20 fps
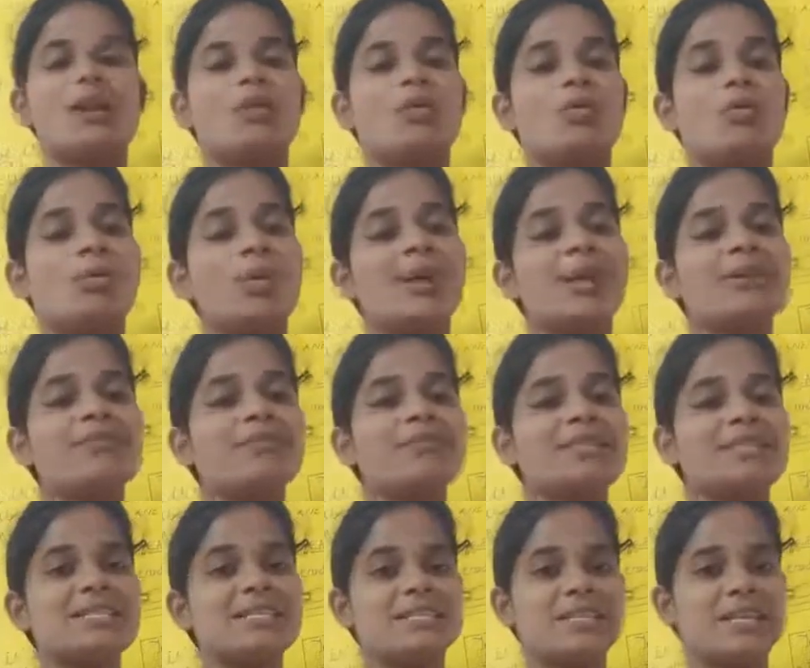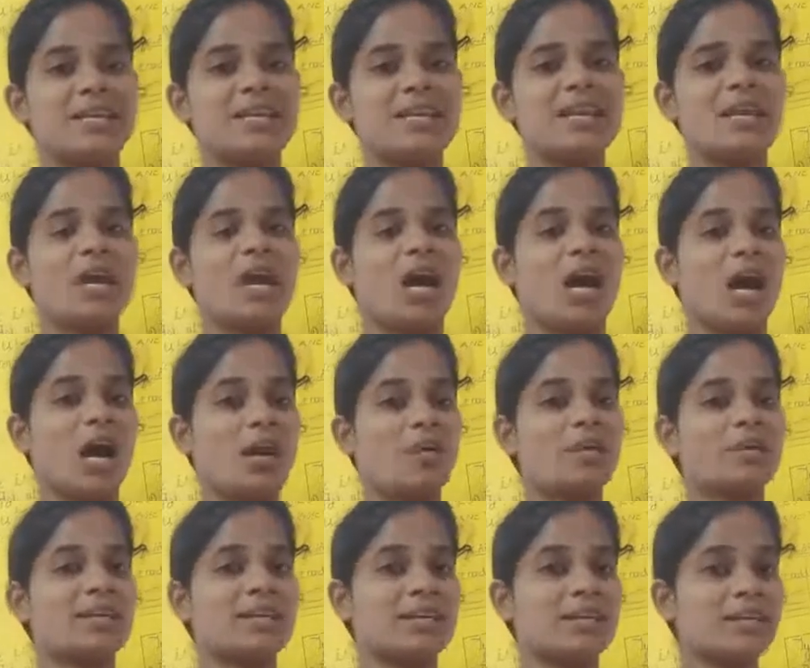Why we say
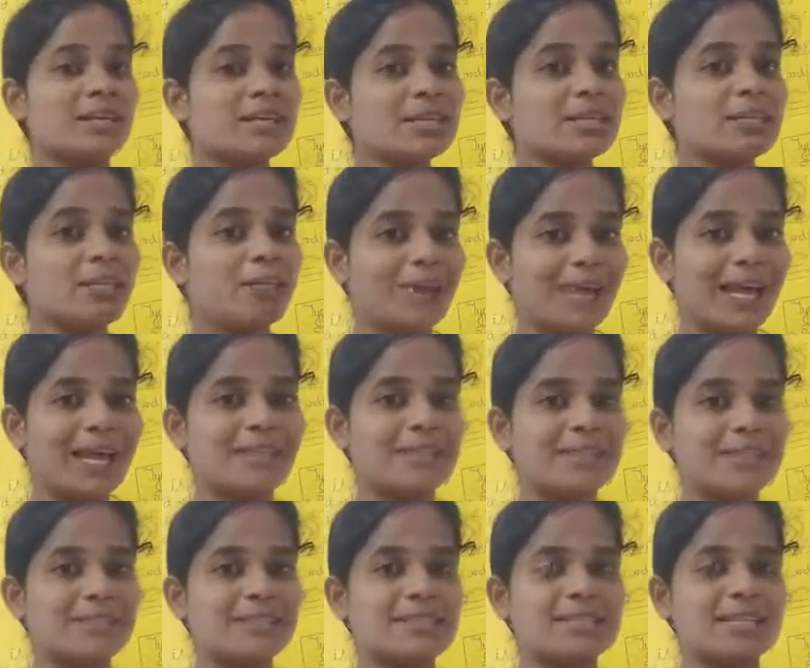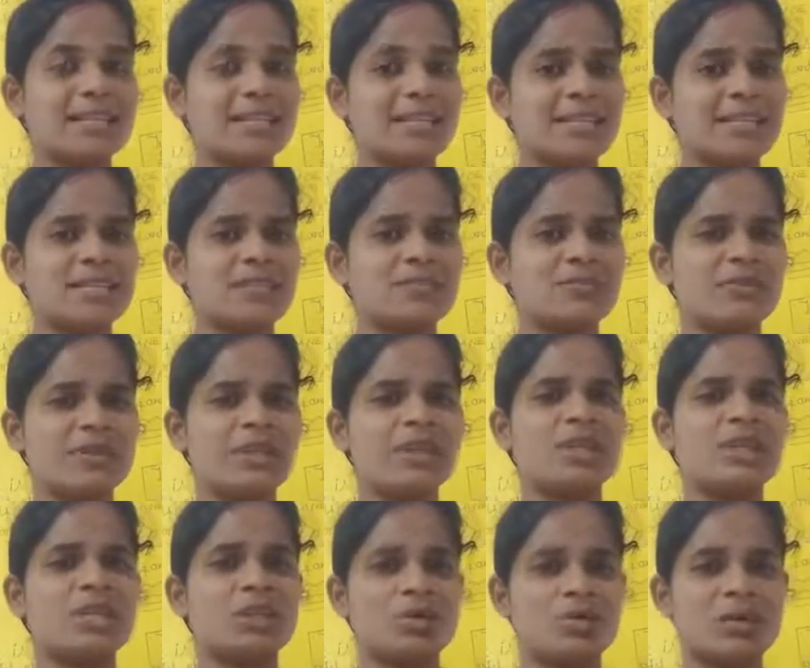our Earth planet is
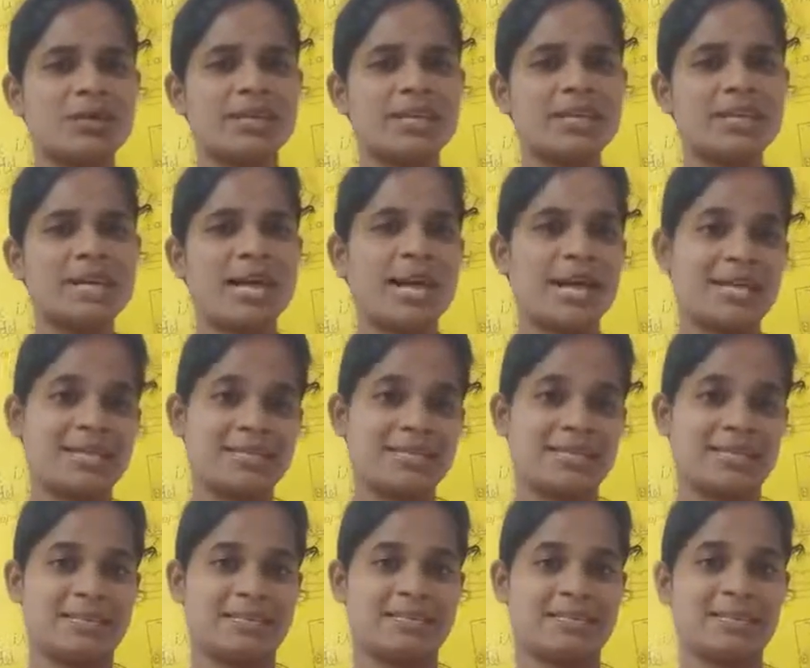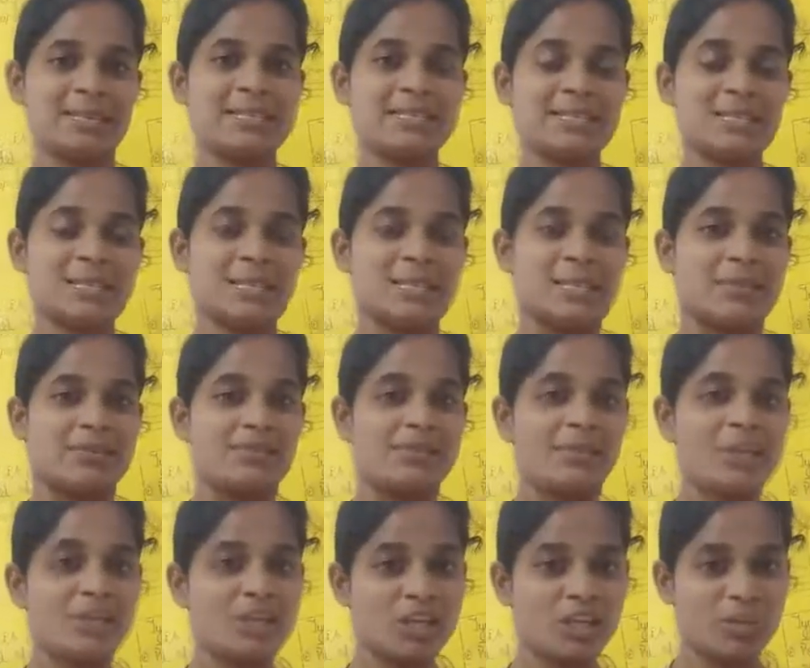very unique? As I said,
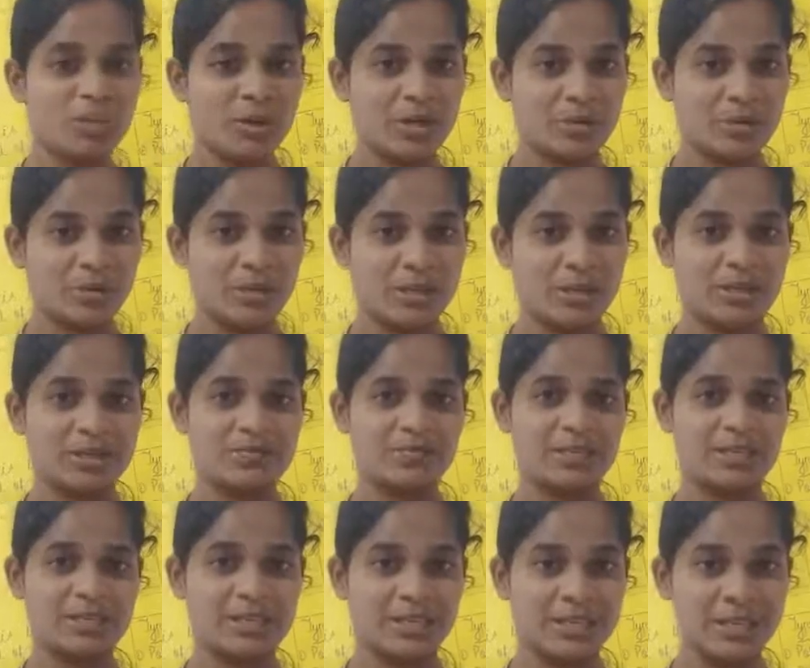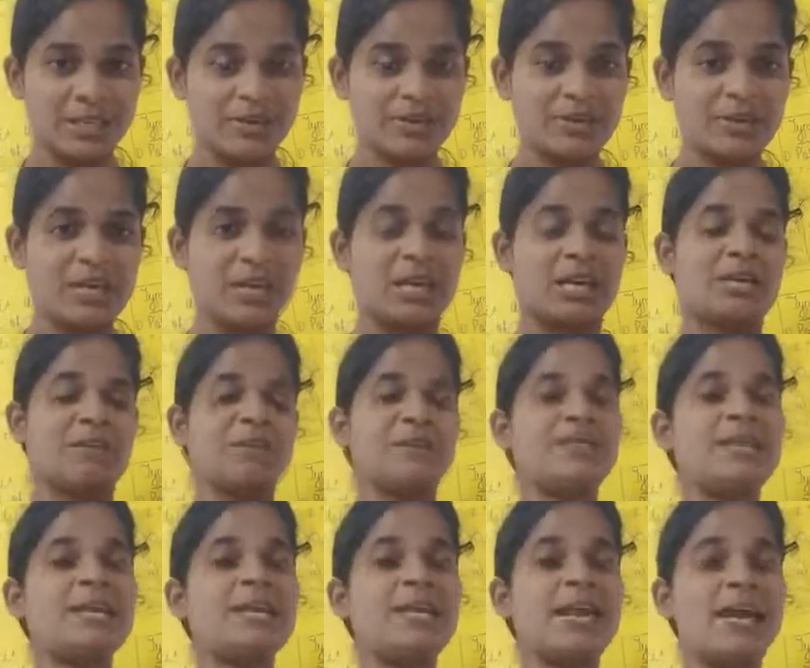we human beings, we live,
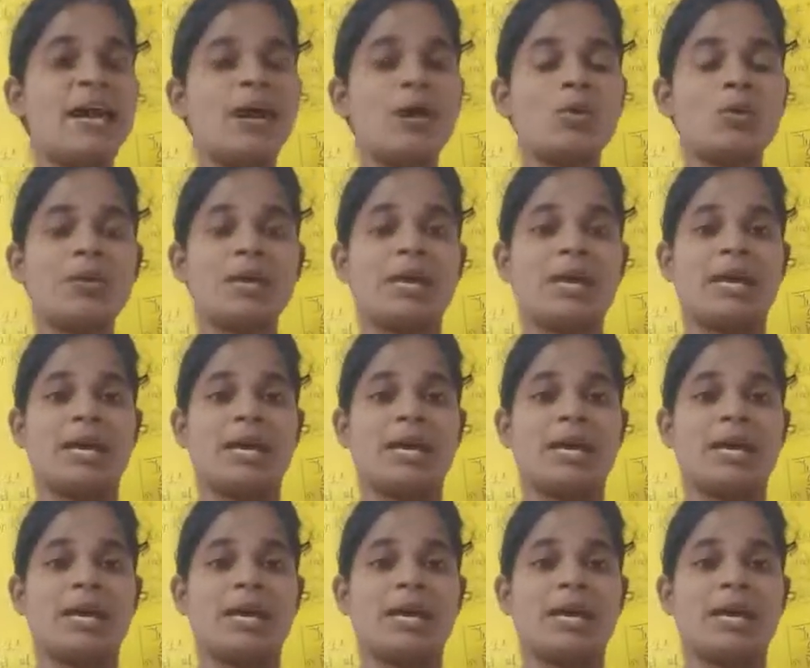we have